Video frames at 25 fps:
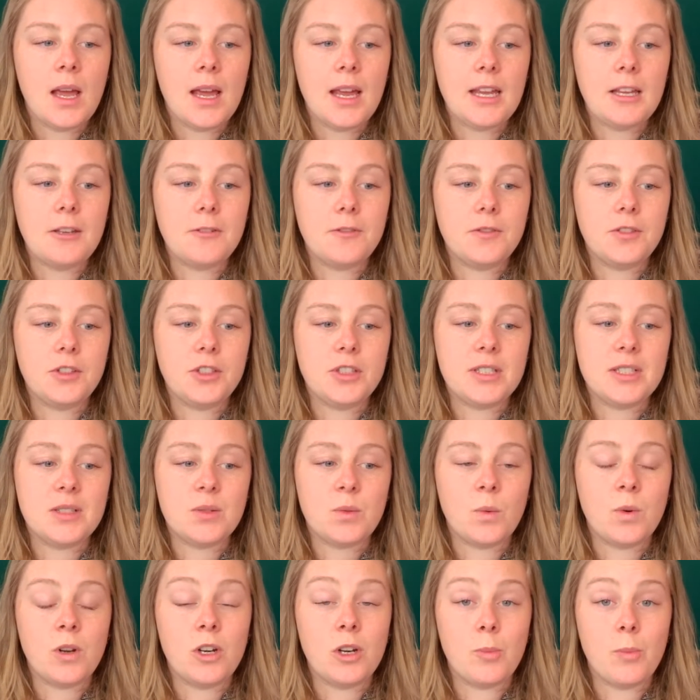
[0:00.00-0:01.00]
If you
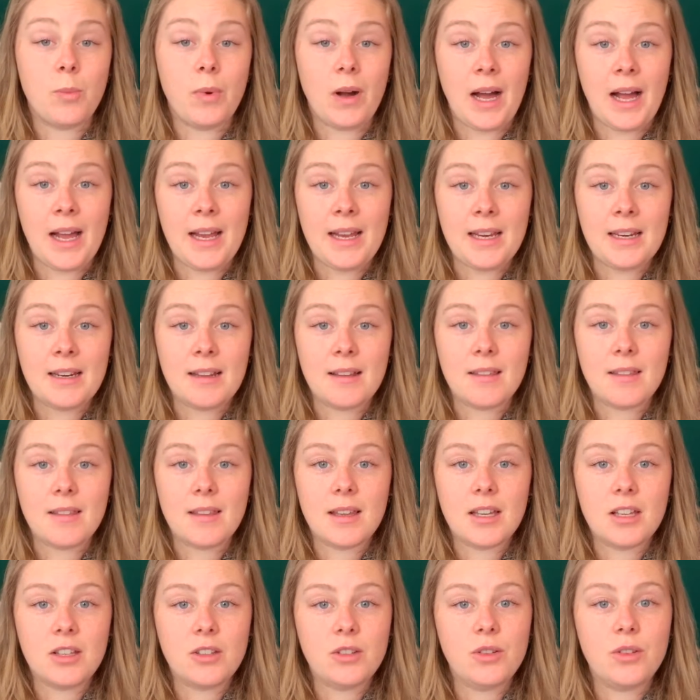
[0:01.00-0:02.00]
didn't want to buy
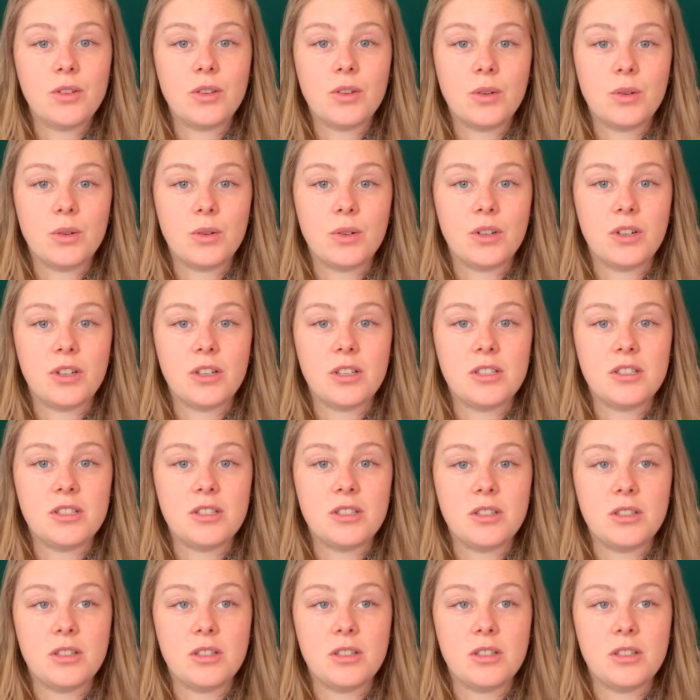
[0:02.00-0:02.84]
anything, you could